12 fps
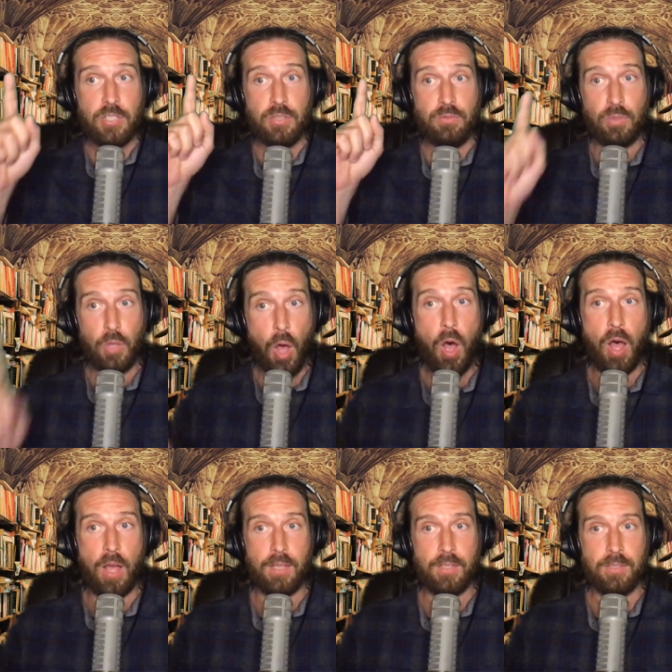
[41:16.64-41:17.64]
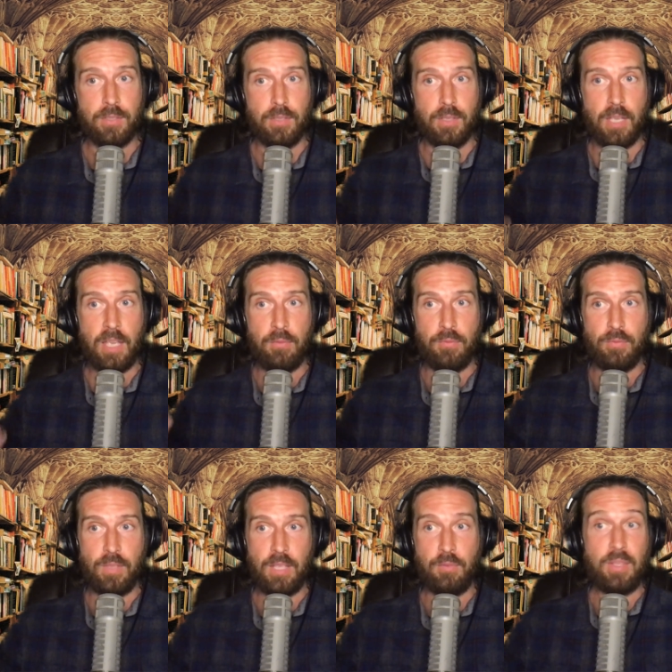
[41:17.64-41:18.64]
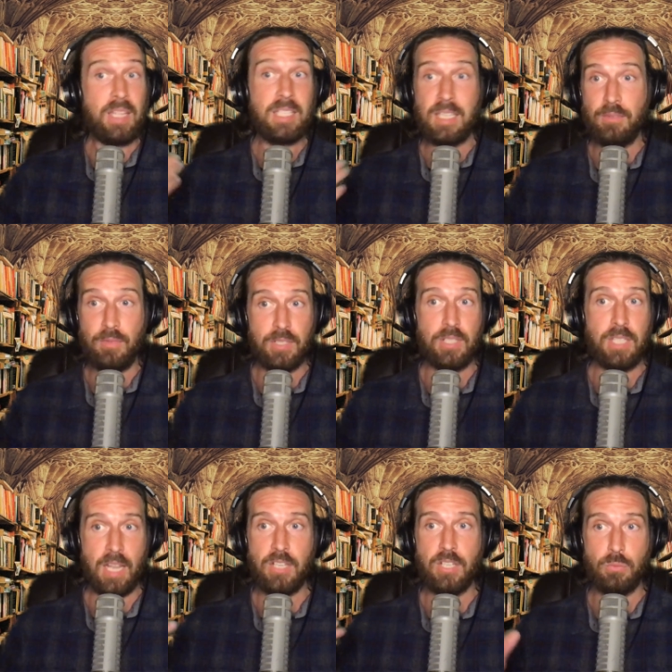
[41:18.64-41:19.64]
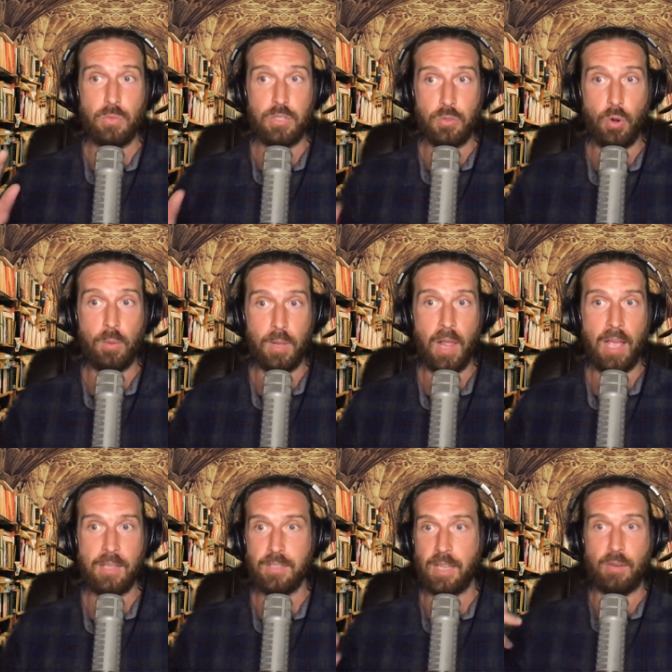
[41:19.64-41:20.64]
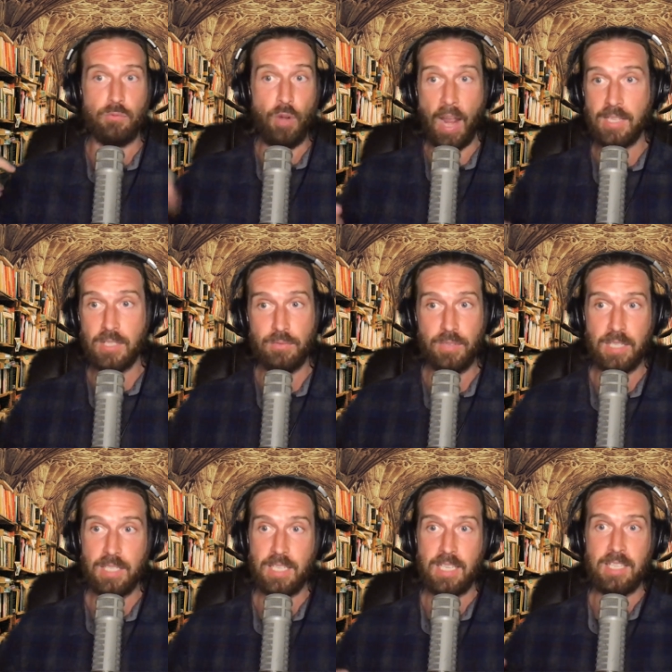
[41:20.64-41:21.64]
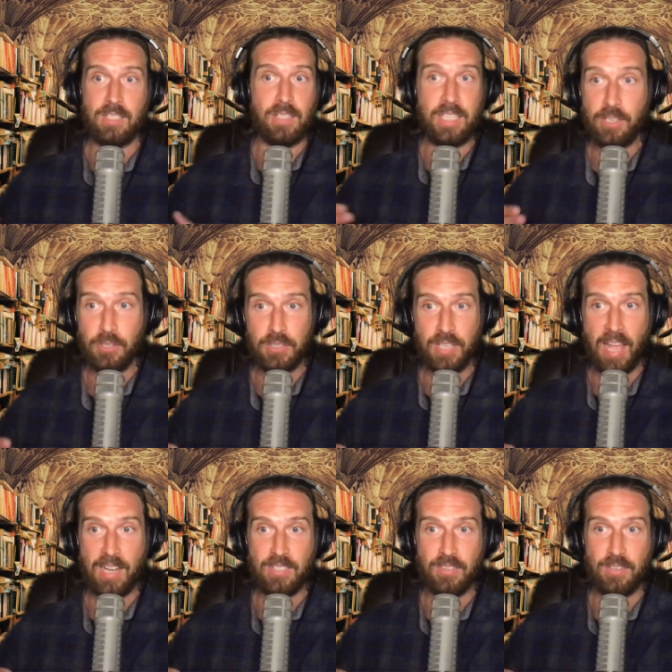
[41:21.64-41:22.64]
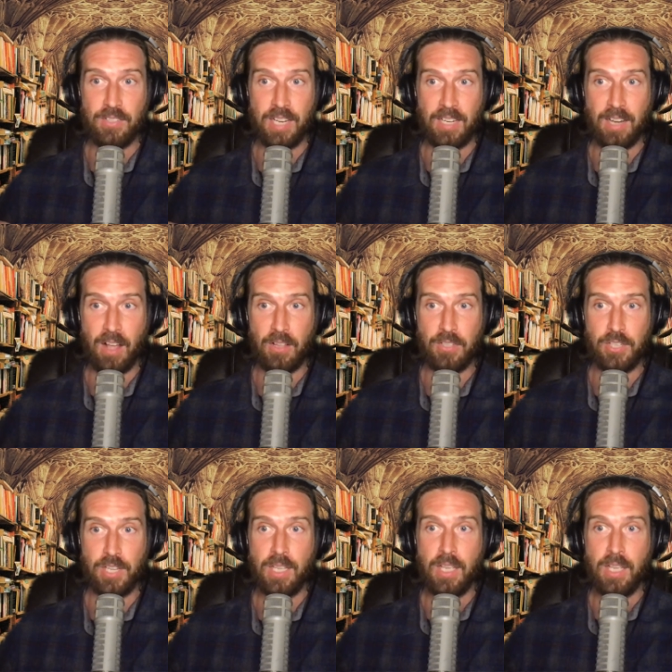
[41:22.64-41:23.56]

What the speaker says: of laws, if ET visitation was normalized, like rights of ETs, legal status of their technology,